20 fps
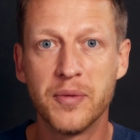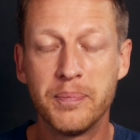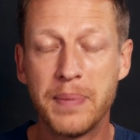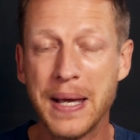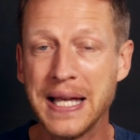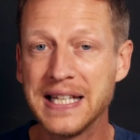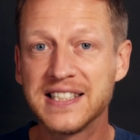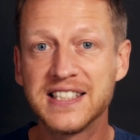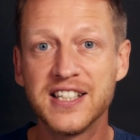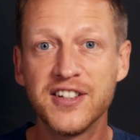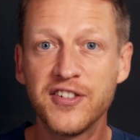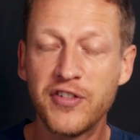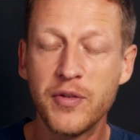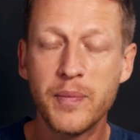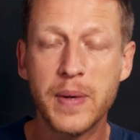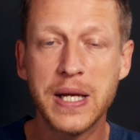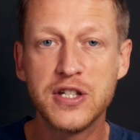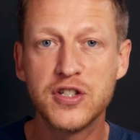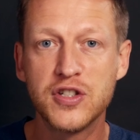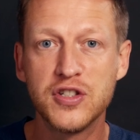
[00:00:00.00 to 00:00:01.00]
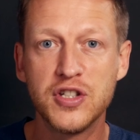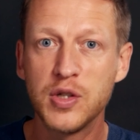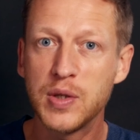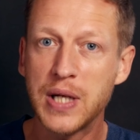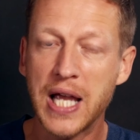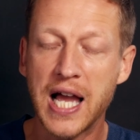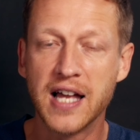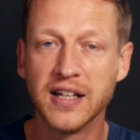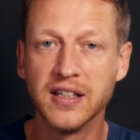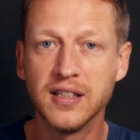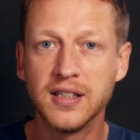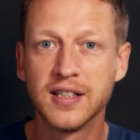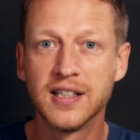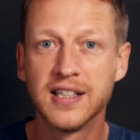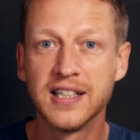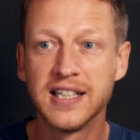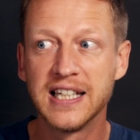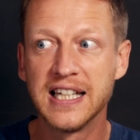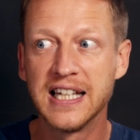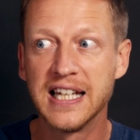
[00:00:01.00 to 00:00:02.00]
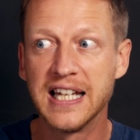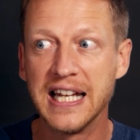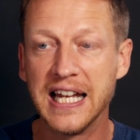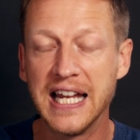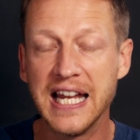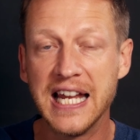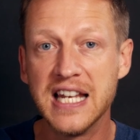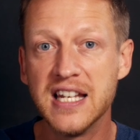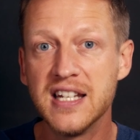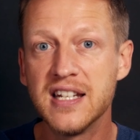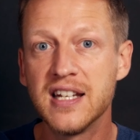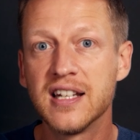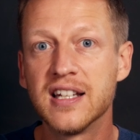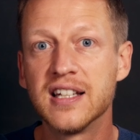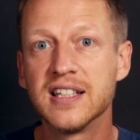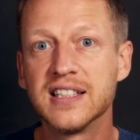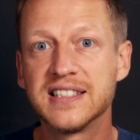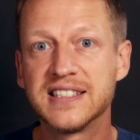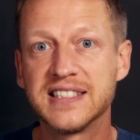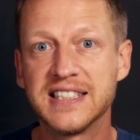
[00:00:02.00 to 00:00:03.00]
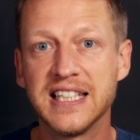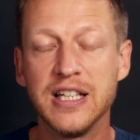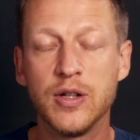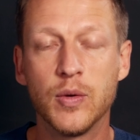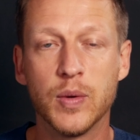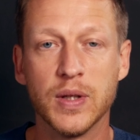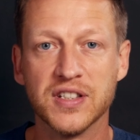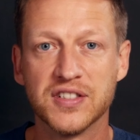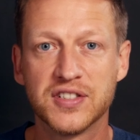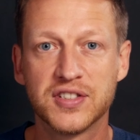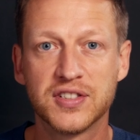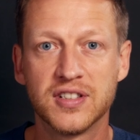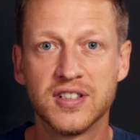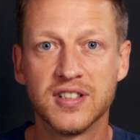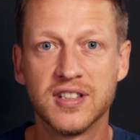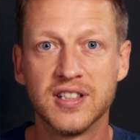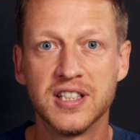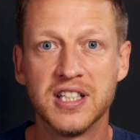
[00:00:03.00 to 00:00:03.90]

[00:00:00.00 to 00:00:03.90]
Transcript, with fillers: the best information you can in sequence.